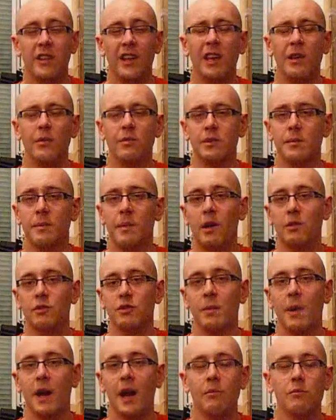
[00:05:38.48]
it was a
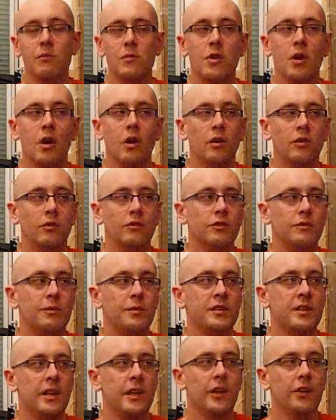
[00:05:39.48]
mouse mat. I'm not
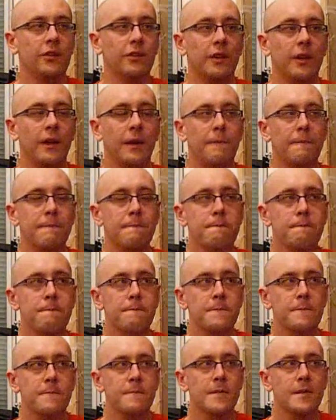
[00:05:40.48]
100% on
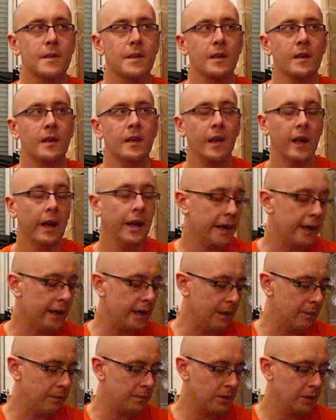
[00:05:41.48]

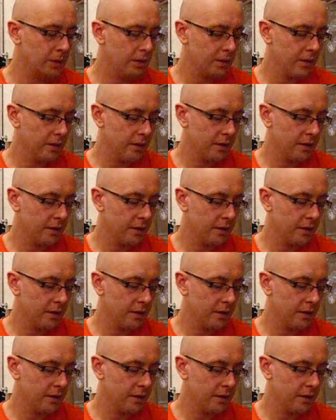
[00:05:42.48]
that.